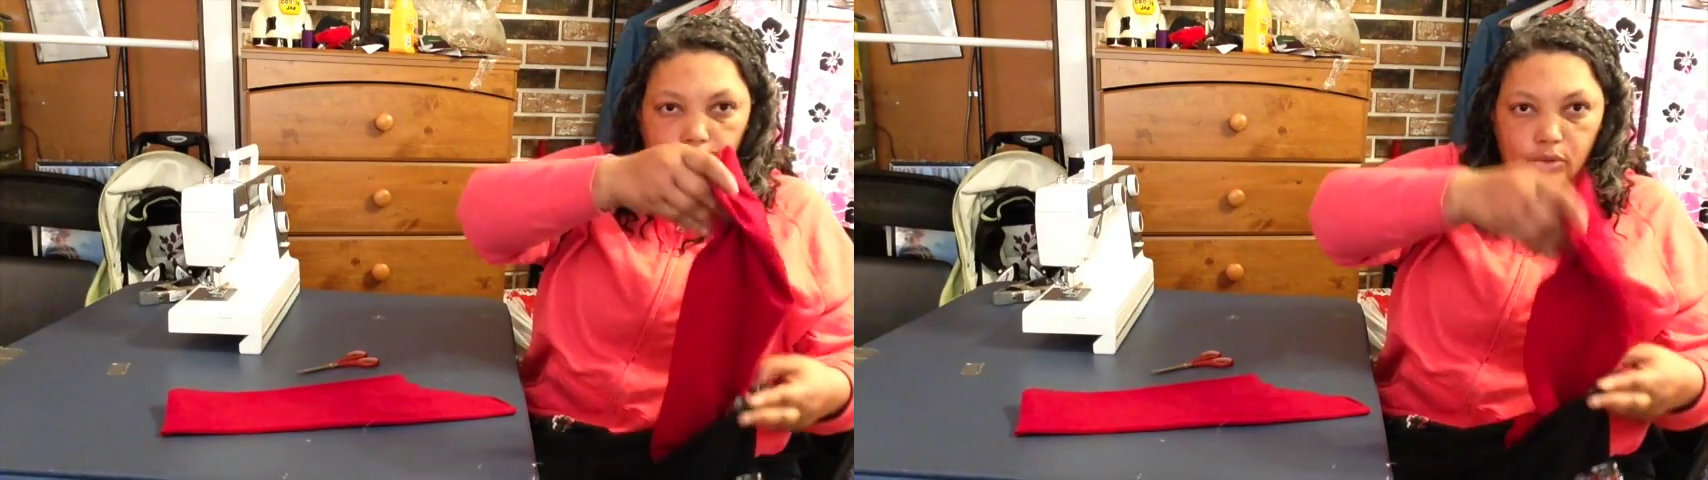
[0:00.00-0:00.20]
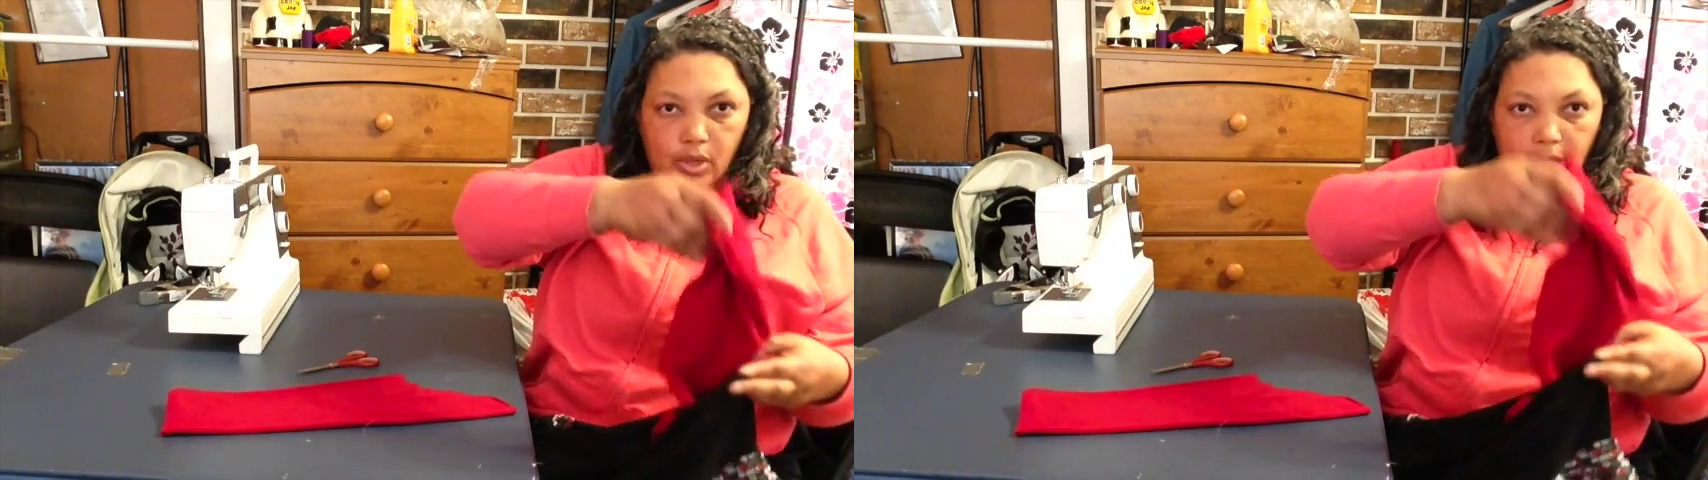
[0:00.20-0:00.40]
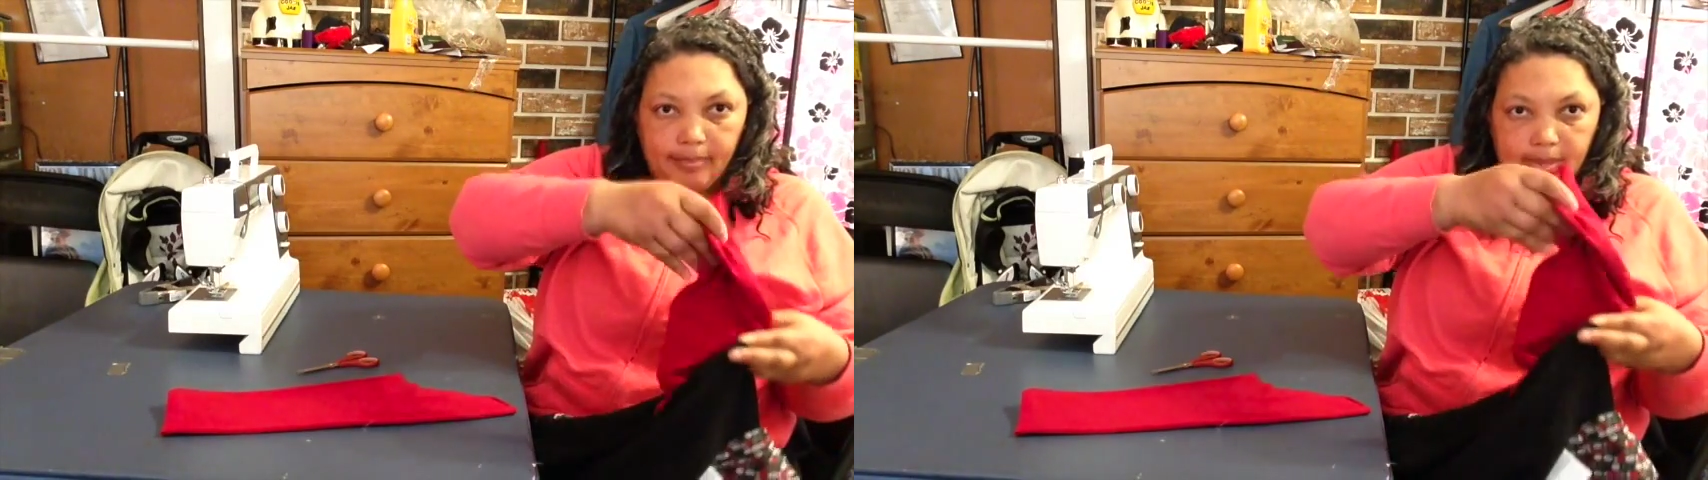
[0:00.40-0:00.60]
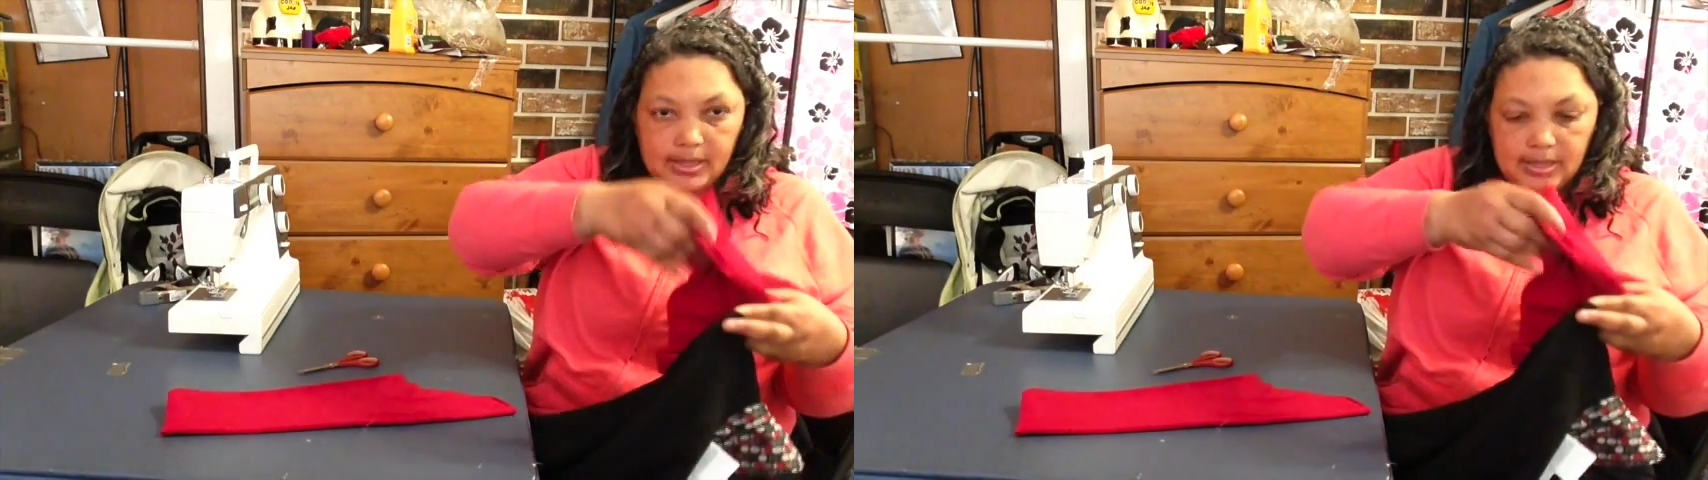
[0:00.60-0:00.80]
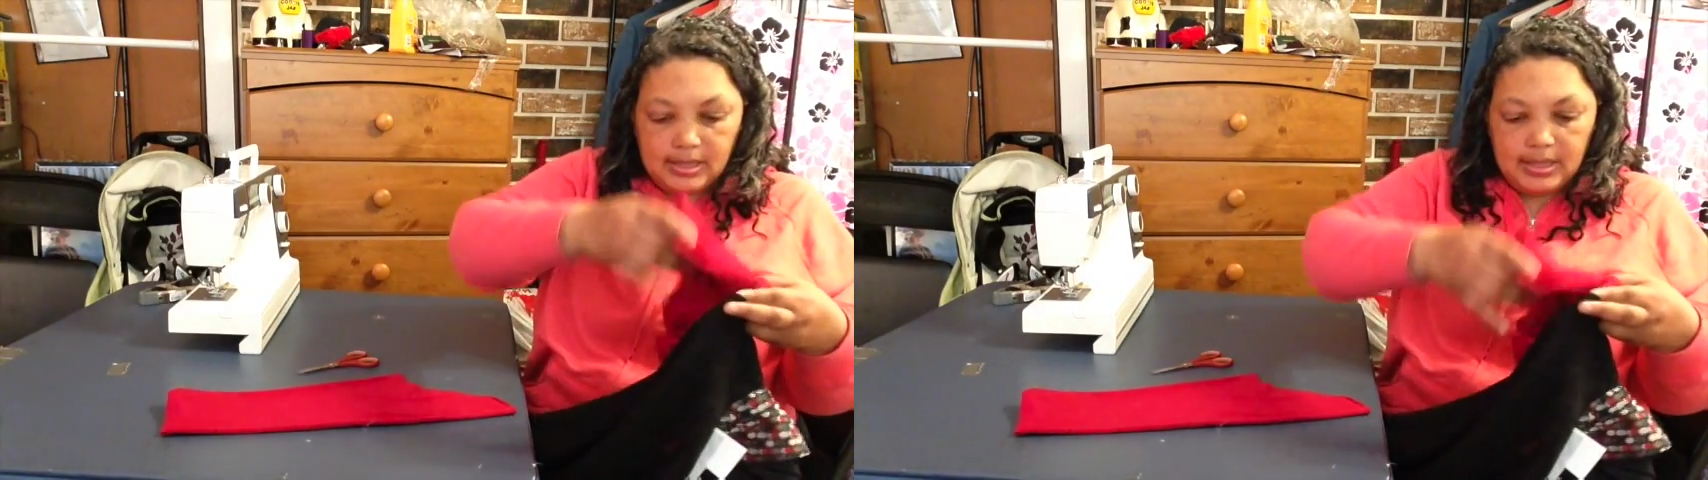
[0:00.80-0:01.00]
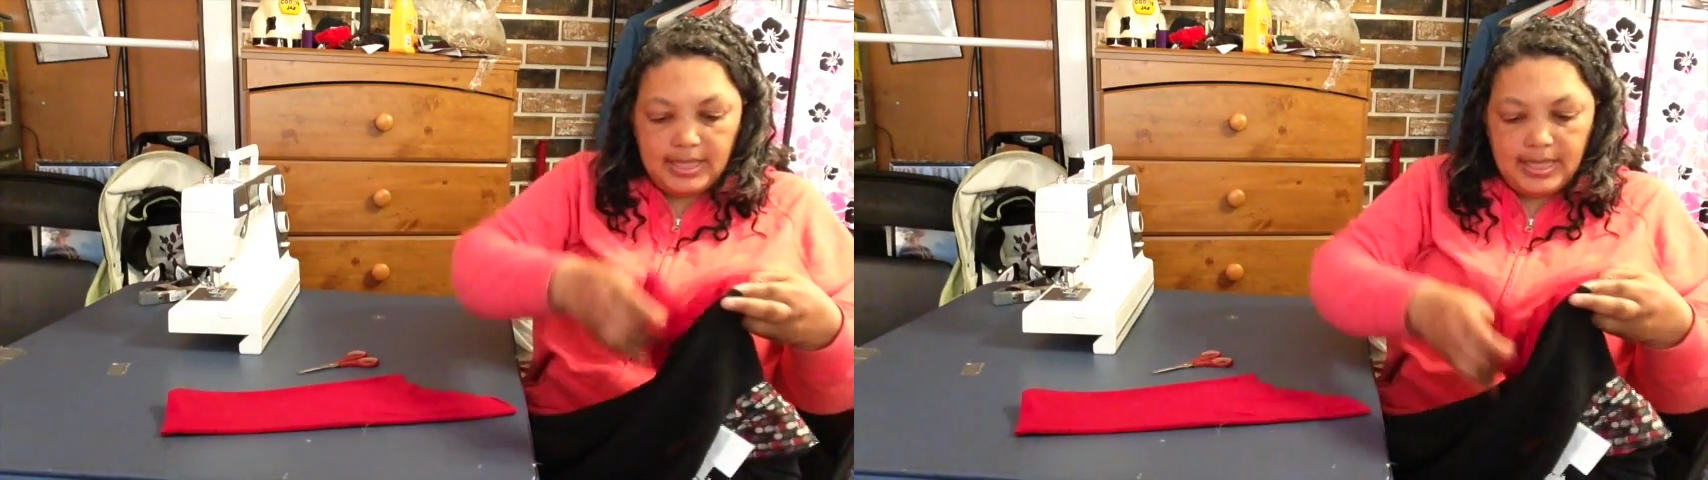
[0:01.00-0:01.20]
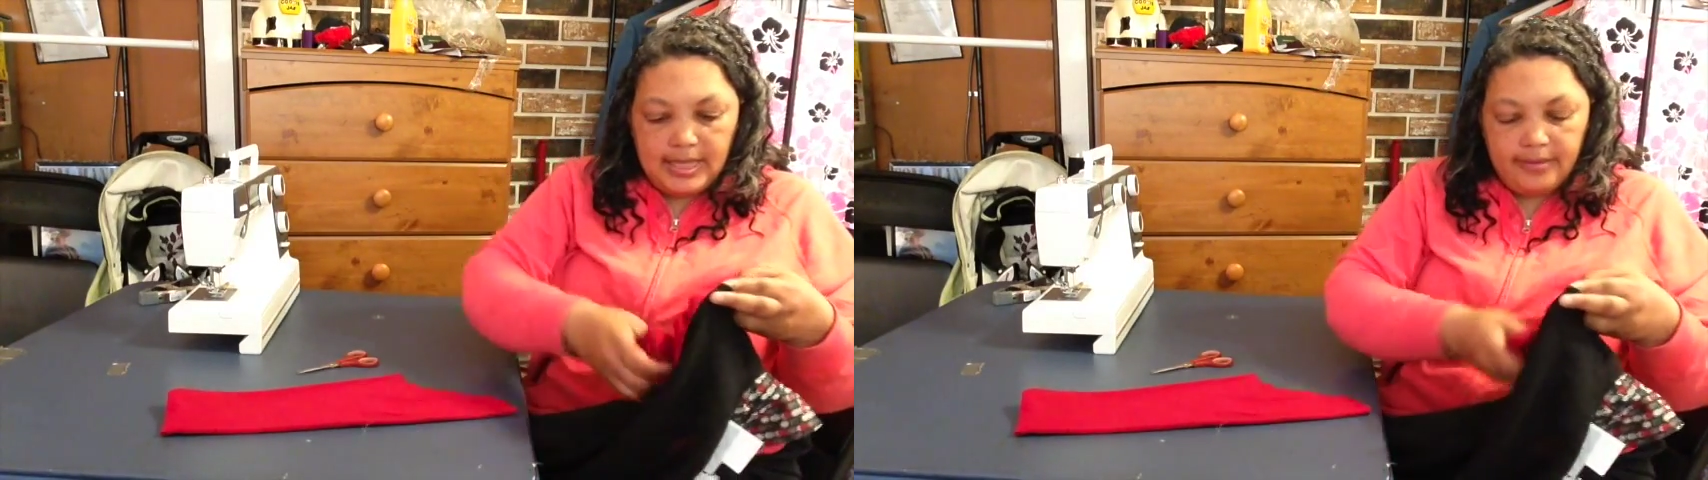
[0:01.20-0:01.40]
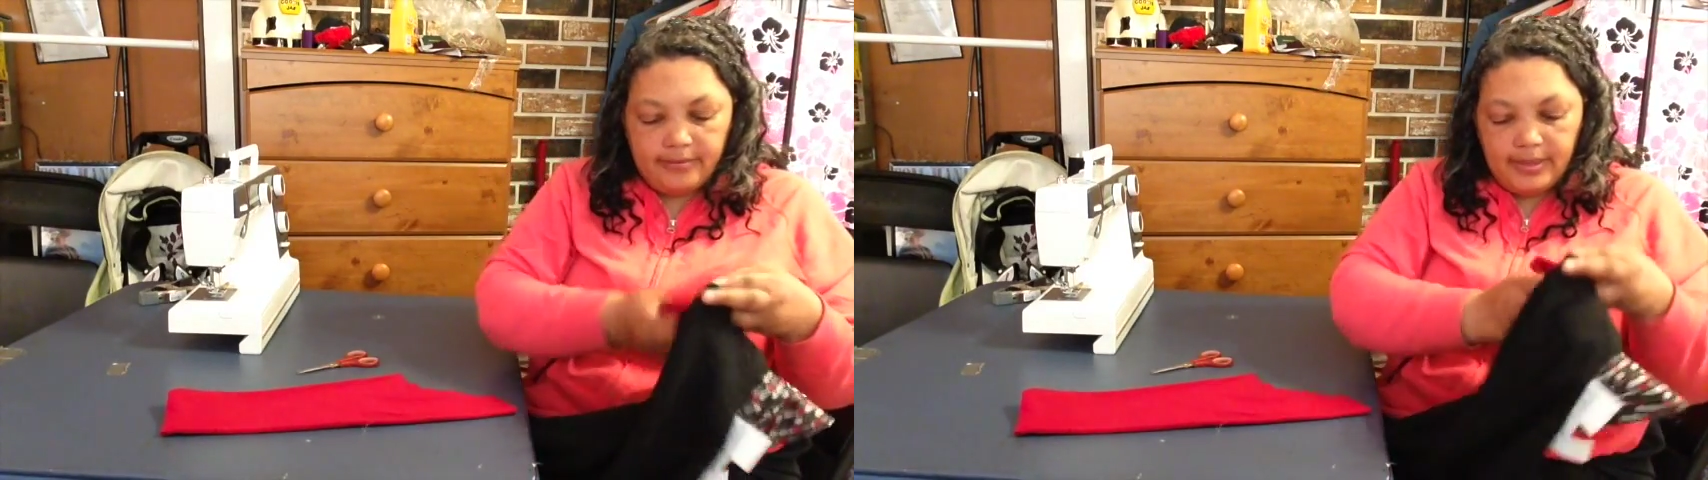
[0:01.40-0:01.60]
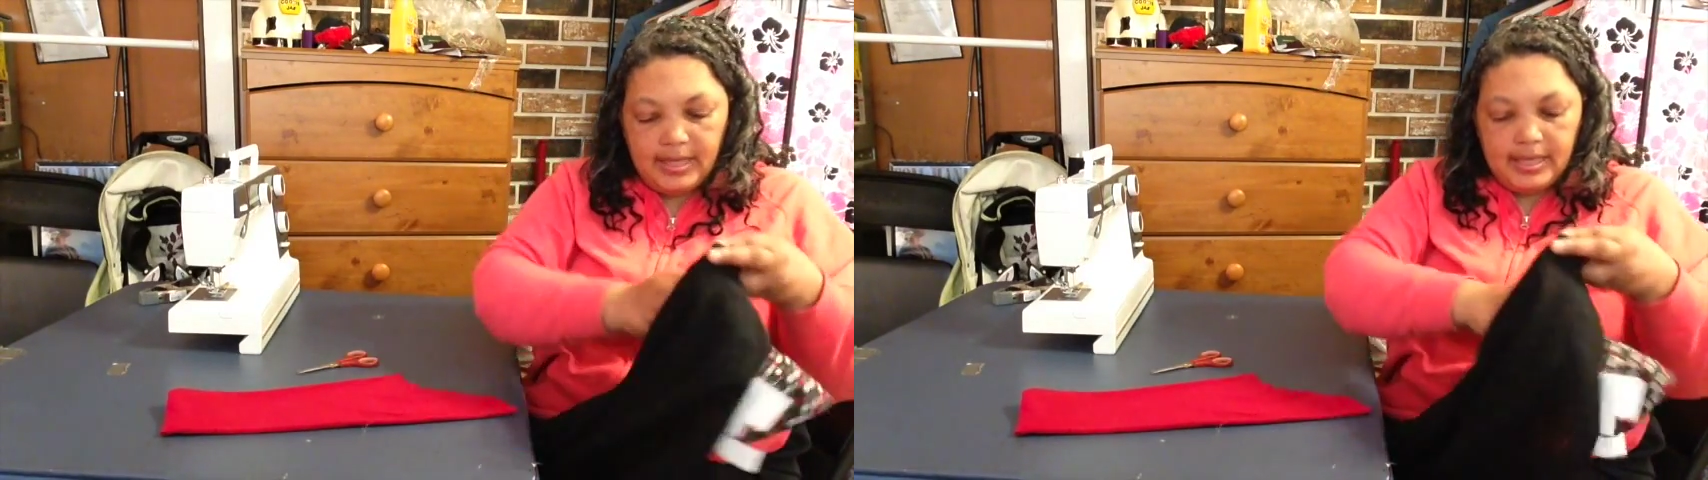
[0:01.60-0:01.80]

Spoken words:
to drop the sleeve